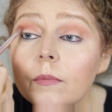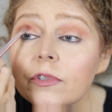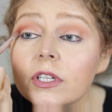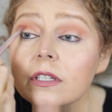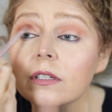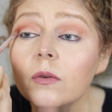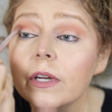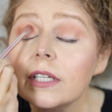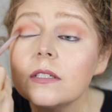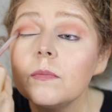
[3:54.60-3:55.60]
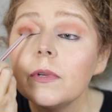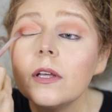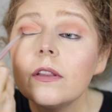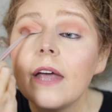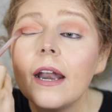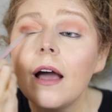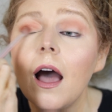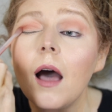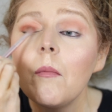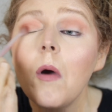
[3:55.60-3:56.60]
I'm just going to build that
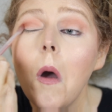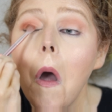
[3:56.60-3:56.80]
up